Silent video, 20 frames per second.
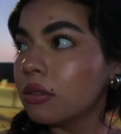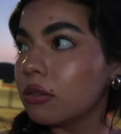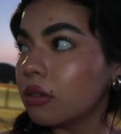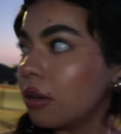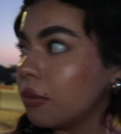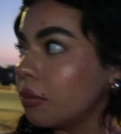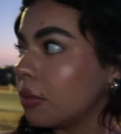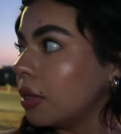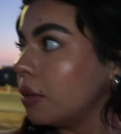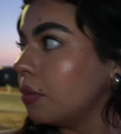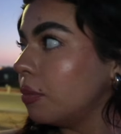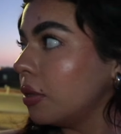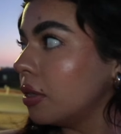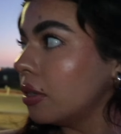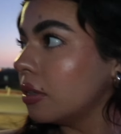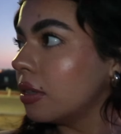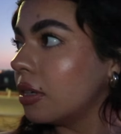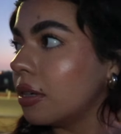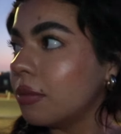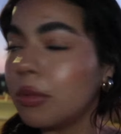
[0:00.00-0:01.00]
So I'm
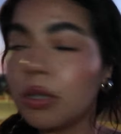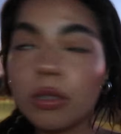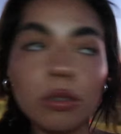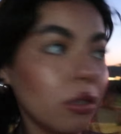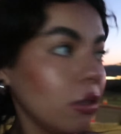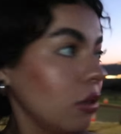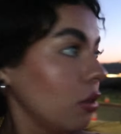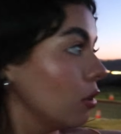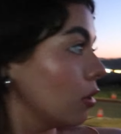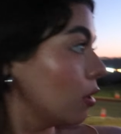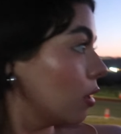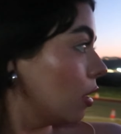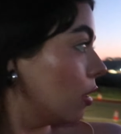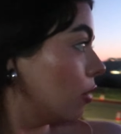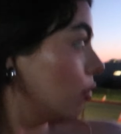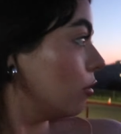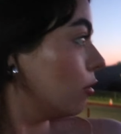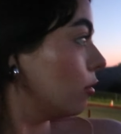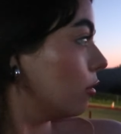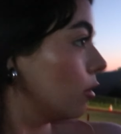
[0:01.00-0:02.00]
keeping him on the
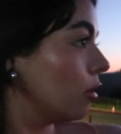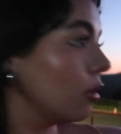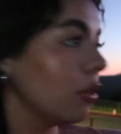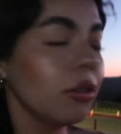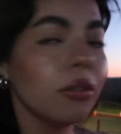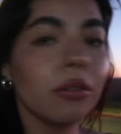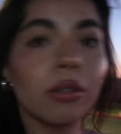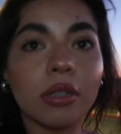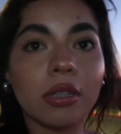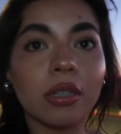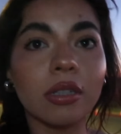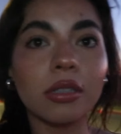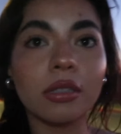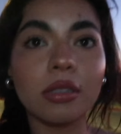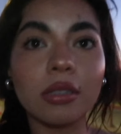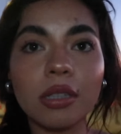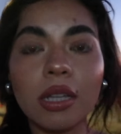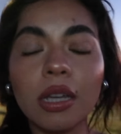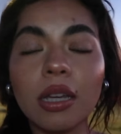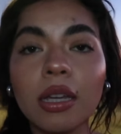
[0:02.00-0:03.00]
lookout, you know,
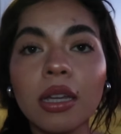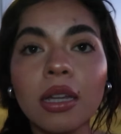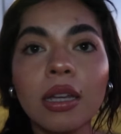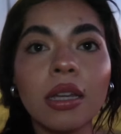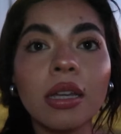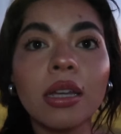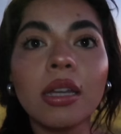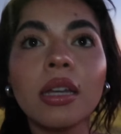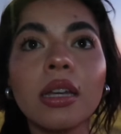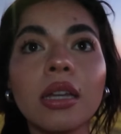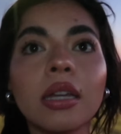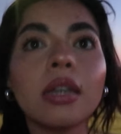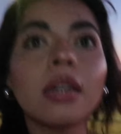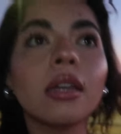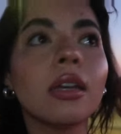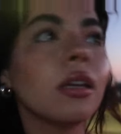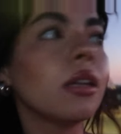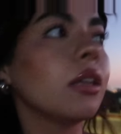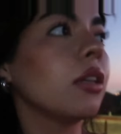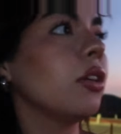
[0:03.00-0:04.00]
cause
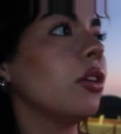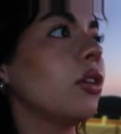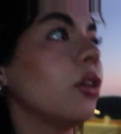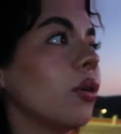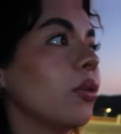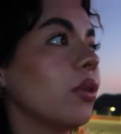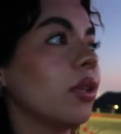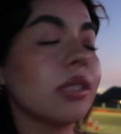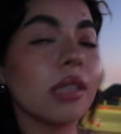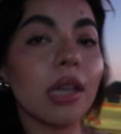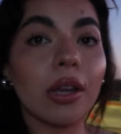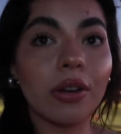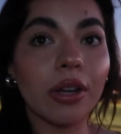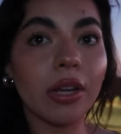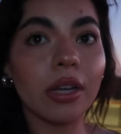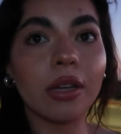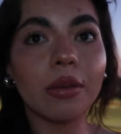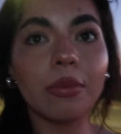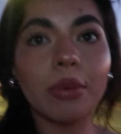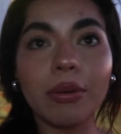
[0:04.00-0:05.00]
you know, this
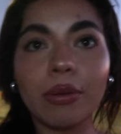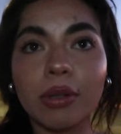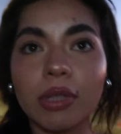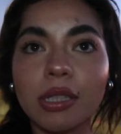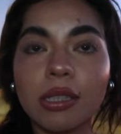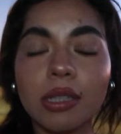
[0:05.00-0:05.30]
area can be really